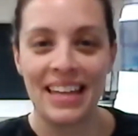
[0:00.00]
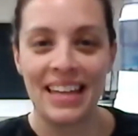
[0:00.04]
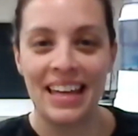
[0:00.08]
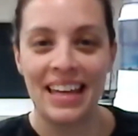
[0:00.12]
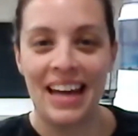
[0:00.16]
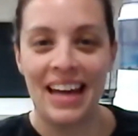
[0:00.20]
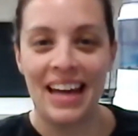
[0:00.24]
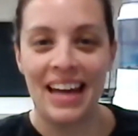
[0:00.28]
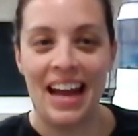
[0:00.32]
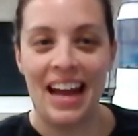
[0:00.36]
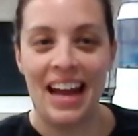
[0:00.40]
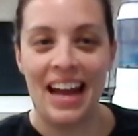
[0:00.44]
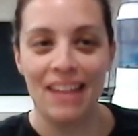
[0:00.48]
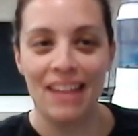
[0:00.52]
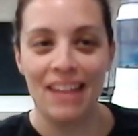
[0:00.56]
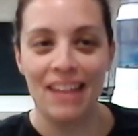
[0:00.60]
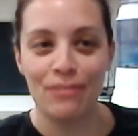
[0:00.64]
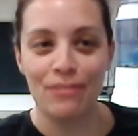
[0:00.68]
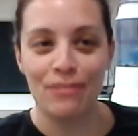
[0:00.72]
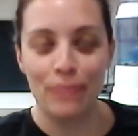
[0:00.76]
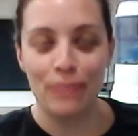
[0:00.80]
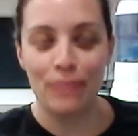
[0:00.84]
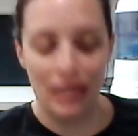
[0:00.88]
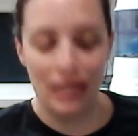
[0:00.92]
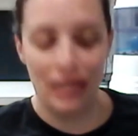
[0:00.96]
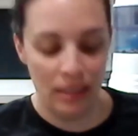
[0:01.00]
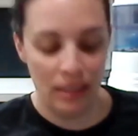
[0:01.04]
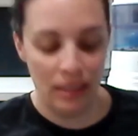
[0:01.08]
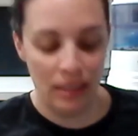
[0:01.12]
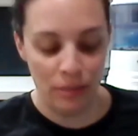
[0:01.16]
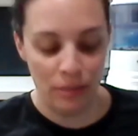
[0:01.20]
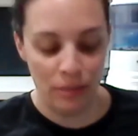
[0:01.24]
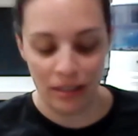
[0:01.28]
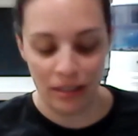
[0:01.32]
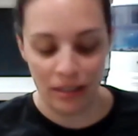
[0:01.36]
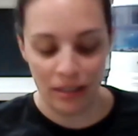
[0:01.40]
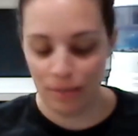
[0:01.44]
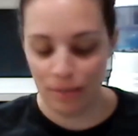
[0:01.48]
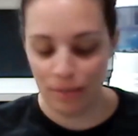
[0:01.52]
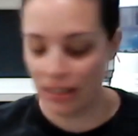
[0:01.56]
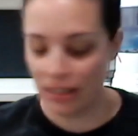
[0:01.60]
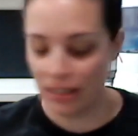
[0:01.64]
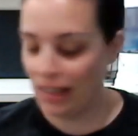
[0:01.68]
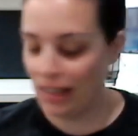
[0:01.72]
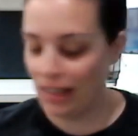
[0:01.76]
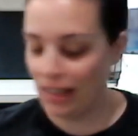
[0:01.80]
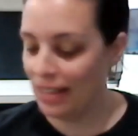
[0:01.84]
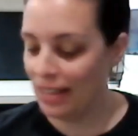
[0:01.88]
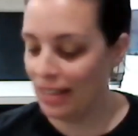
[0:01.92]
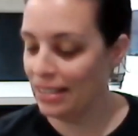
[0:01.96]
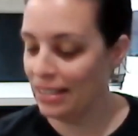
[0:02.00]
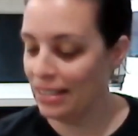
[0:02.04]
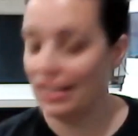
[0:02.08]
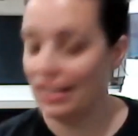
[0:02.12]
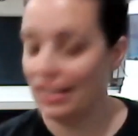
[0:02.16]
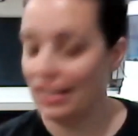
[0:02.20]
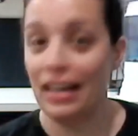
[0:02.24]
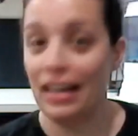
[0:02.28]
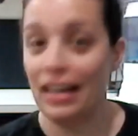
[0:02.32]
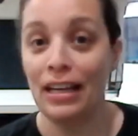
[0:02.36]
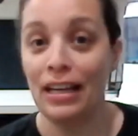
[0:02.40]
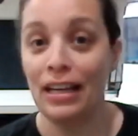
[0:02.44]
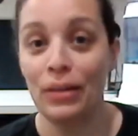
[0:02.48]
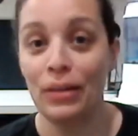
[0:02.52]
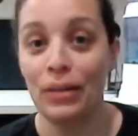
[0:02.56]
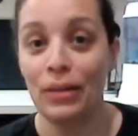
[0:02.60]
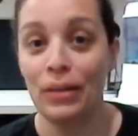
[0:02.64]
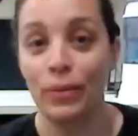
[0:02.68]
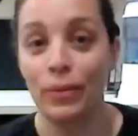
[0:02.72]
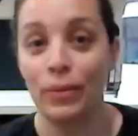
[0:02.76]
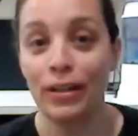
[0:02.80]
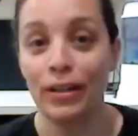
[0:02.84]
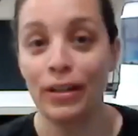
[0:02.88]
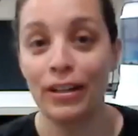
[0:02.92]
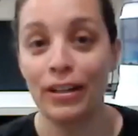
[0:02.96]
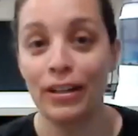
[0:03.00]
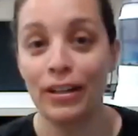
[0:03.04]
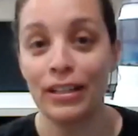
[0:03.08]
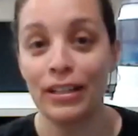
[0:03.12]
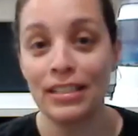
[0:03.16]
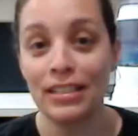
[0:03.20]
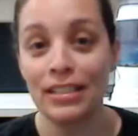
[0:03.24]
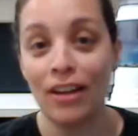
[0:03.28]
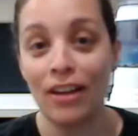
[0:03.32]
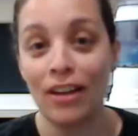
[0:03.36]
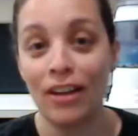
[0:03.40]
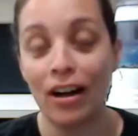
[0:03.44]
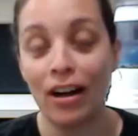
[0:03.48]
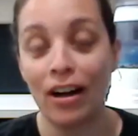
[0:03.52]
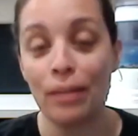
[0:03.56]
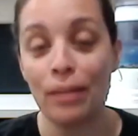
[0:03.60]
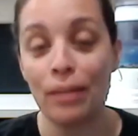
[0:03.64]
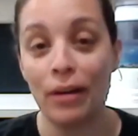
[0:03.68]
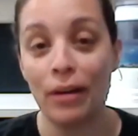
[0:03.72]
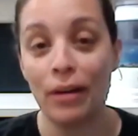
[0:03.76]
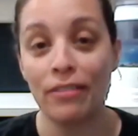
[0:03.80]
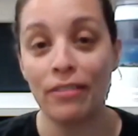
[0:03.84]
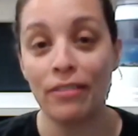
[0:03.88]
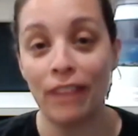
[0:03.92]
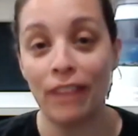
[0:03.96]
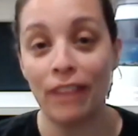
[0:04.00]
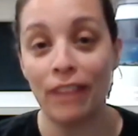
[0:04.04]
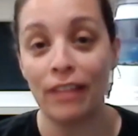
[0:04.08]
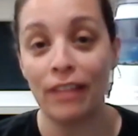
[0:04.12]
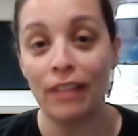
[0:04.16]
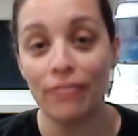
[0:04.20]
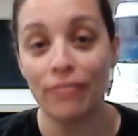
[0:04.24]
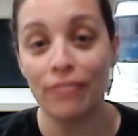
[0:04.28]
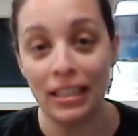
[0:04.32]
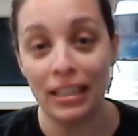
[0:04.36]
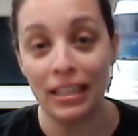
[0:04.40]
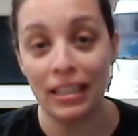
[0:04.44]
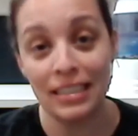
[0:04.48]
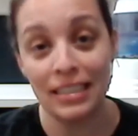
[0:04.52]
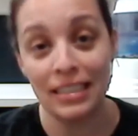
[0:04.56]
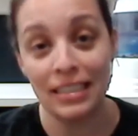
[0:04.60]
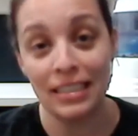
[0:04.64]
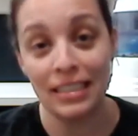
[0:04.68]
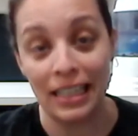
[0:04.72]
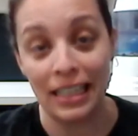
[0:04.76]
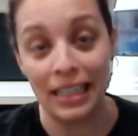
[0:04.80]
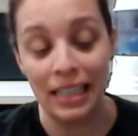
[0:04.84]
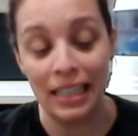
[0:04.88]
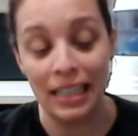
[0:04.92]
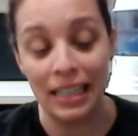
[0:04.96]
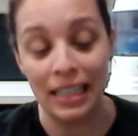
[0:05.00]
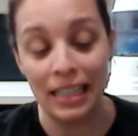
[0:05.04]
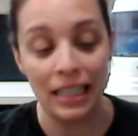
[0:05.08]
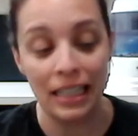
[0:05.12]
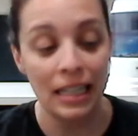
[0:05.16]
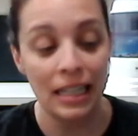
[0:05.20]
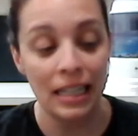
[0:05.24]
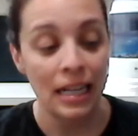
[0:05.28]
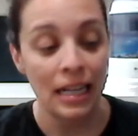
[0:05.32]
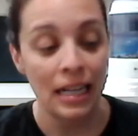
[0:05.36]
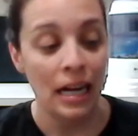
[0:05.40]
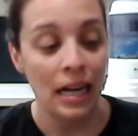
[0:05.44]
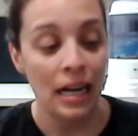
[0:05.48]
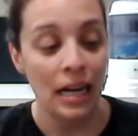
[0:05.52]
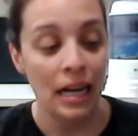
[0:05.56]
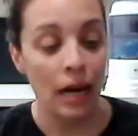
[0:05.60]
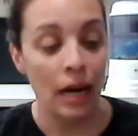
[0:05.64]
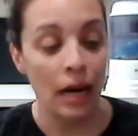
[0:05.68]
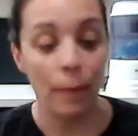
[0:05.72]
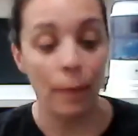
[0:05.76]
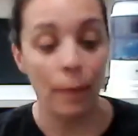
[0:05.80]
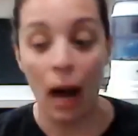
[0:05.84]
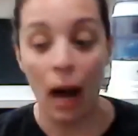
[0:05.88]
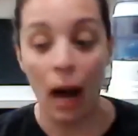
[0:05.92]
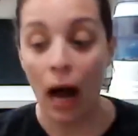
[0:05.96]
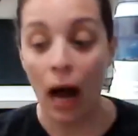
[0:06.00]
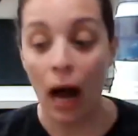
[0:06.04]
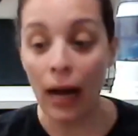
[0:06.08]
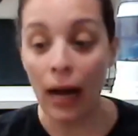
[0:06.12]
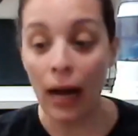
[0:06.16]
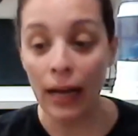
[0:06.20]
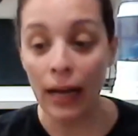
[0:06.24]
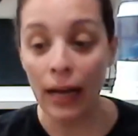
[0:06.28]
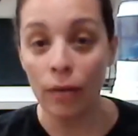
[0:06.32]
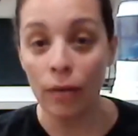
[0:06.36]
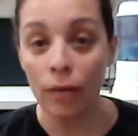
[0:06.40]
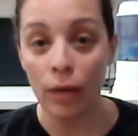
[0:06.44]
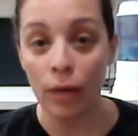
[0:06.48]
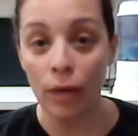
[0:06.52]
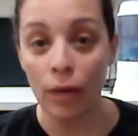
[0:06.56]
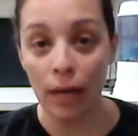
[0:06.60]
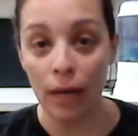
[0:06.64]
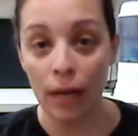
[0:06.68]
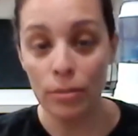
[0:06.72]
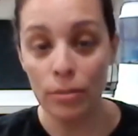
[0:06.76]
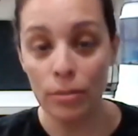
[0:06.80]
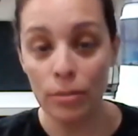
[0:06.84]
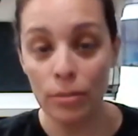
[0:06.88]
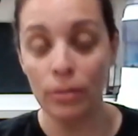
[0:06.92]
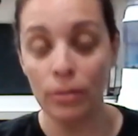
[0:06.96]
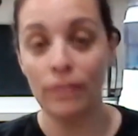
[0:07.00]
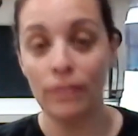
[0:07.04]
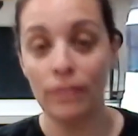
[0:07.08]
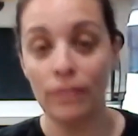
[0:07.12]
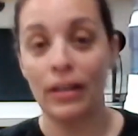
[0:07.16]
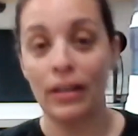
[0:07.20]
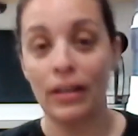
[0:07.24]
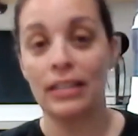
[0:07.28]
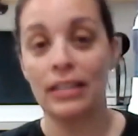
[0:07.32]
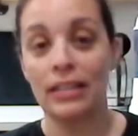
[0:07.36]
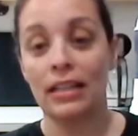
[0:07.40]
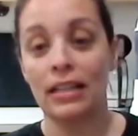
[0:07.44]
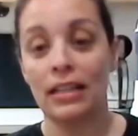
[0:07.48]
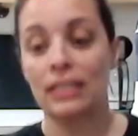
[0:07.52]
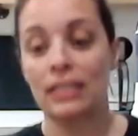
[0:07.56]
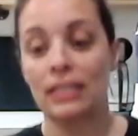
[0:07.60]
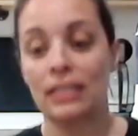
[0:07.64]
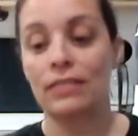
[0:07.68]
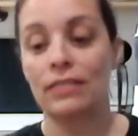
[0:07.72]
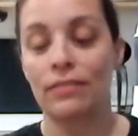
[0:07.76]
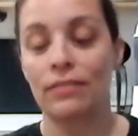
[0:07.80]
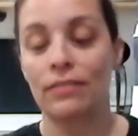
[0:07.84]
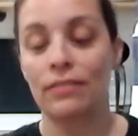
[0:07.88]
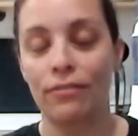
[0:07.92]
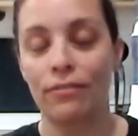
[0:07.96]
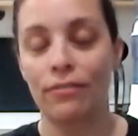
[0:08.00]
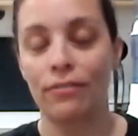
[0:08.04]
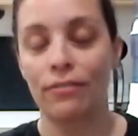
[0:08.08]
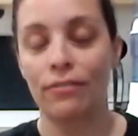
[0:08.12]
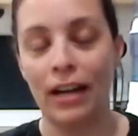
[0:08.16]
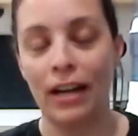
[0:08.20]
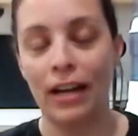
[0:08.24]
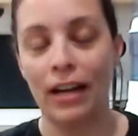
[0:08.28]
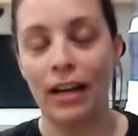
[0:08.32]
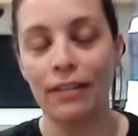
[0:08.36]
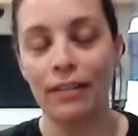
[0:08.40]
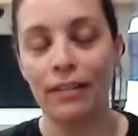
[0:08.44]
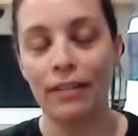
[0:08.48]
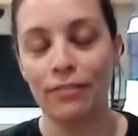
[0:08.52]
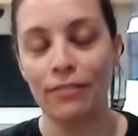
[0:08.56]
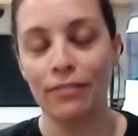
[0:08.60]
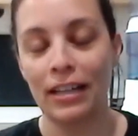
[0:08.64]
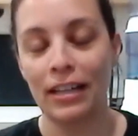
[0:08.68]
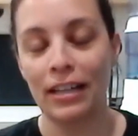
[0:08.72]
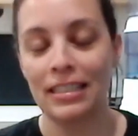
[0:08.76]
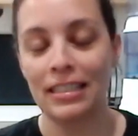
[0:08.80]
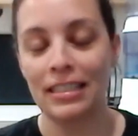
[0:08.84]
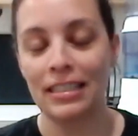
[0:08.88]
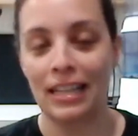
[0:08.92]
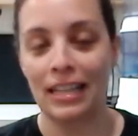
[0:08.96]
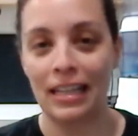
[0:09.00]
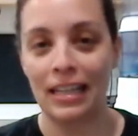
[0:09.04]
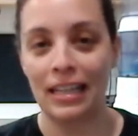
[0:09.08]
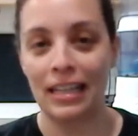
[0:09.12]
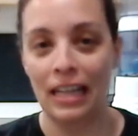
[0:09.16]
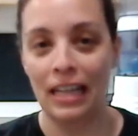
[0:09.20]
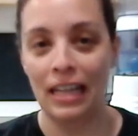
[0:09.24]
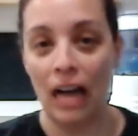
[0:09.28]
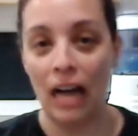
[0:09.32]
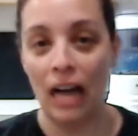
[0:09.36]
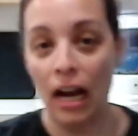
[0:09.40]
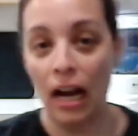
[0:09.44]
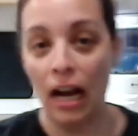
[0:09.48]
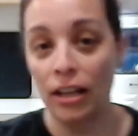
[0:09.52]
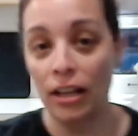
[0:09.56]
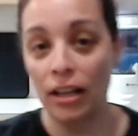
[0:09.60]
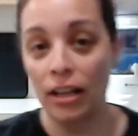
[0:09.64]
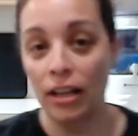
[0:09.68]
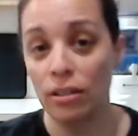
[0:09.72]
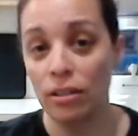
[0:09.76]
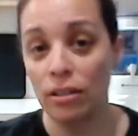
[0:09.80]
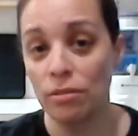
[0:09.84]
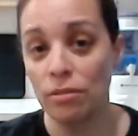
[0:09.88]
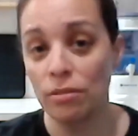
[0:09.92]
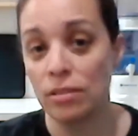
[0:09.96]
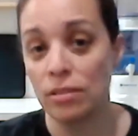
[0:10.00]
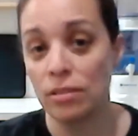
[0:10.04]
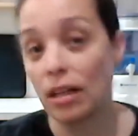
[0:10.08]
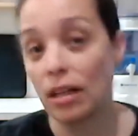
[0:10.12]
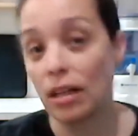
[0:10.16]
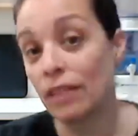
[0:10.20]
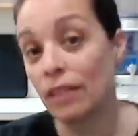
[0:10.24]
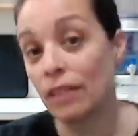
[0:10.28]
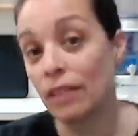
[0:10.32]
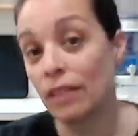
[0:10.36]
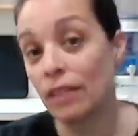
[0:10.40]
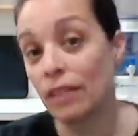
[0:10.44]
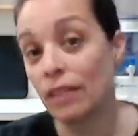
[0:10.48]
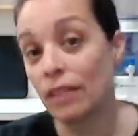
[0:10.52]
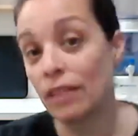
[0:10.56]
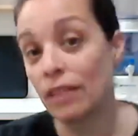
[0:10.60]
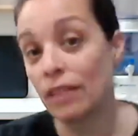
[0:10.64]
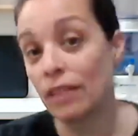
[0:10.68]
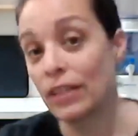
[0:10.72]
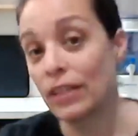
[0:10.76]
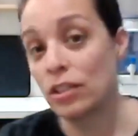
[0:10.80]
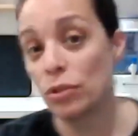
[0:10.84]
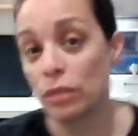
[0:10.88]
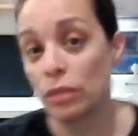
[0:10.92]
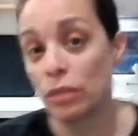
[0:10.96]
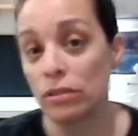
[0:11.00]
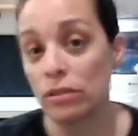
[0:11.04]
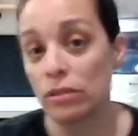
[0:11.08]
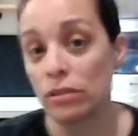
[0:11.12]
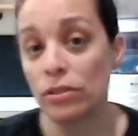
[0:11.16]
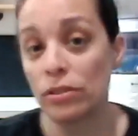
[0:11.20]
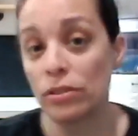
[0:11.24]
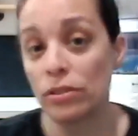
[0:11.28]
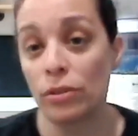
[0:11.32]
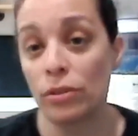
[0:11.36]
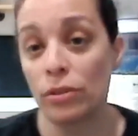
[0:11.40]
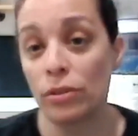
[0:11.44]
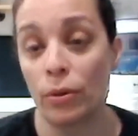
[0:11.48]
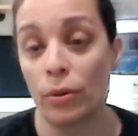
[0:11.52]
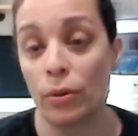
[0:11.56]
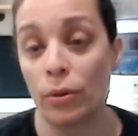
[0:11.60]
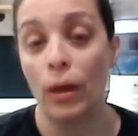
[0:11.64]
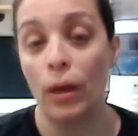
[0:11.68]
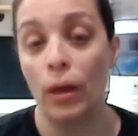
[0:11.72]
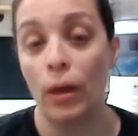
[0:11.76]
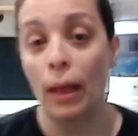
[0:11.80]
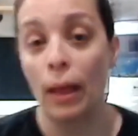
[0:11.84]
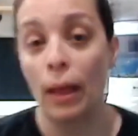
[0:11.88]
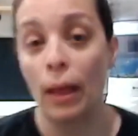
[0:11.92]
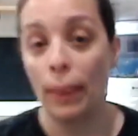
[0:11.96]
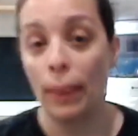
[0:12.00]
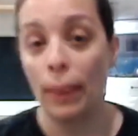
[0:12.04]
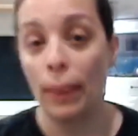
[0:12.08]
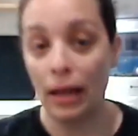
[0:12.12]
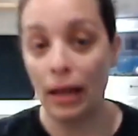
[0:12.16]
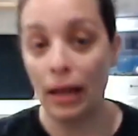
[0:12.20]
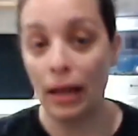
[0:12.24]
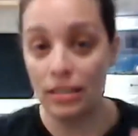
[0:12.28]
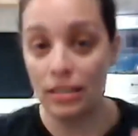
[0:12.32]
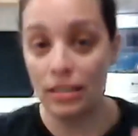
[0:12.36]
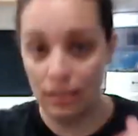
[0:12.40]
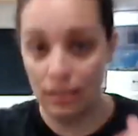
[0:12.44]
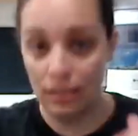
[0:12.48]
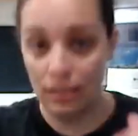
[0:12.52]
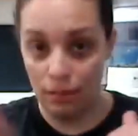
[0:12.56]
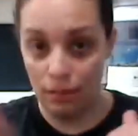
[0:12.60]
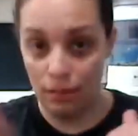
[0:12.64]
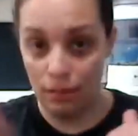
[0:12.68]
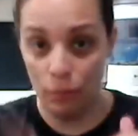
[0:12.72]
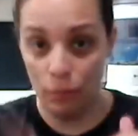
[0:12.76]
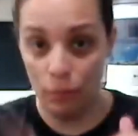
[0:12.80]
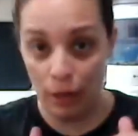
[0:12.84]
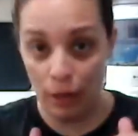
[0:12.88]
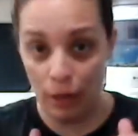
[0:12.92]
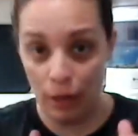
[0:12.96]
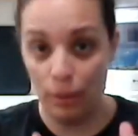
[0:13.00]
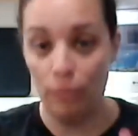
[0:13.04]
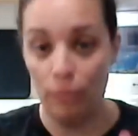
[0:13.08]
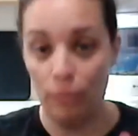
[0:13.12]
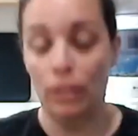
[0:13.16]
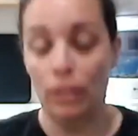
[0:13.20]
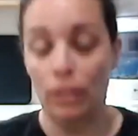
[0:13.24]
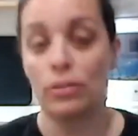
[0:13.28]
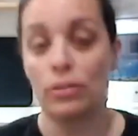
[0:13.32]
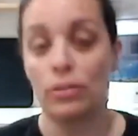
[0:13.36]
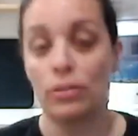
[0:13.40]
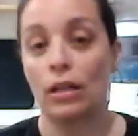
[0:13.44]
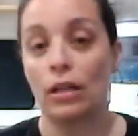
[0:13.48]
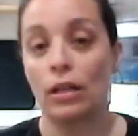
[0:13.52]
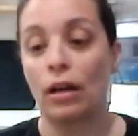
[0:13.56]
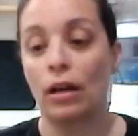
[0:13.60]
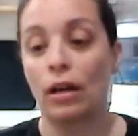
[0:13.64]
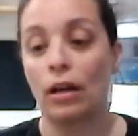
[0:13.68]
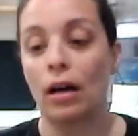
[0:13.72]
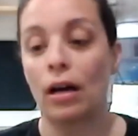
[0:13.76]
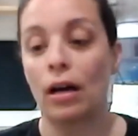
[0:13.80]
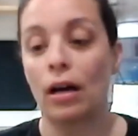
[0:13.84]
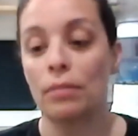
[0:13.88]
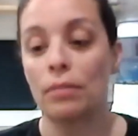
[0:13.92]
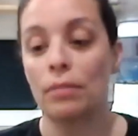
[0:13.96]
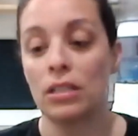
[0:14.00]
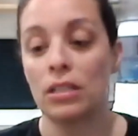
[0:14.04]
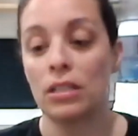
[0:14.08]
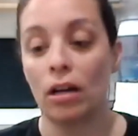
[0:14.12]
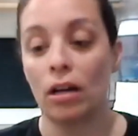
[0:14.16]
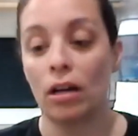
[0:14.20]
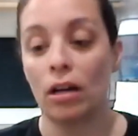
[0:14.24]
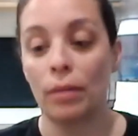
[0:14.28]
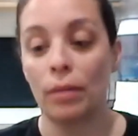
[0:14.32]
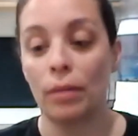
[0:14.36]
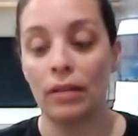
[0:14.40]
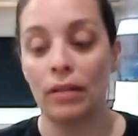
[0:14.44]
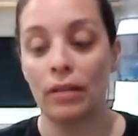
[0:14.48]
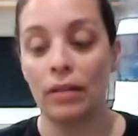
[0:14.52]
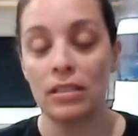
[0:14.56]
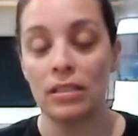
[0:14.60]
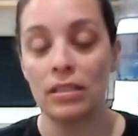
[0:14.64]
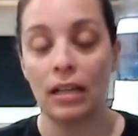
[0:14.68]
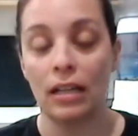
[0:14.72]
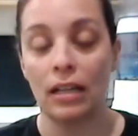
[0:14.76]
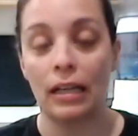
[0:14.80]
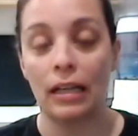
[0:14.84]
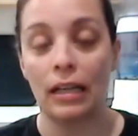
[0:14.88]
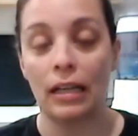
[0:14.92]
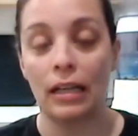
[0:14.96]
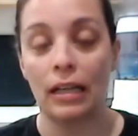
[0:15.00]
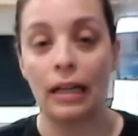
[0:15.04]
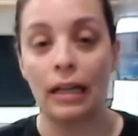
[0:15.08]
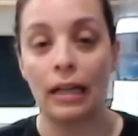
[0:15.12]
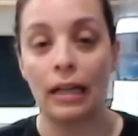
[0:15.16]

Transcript: Hi everybody, welcome to class today. We are going to talk about the VitaFlex technique. When I'm doing the VitaFlex technique, I use Young Living essential oils, so that's what I'm going to be using to talk about this technique.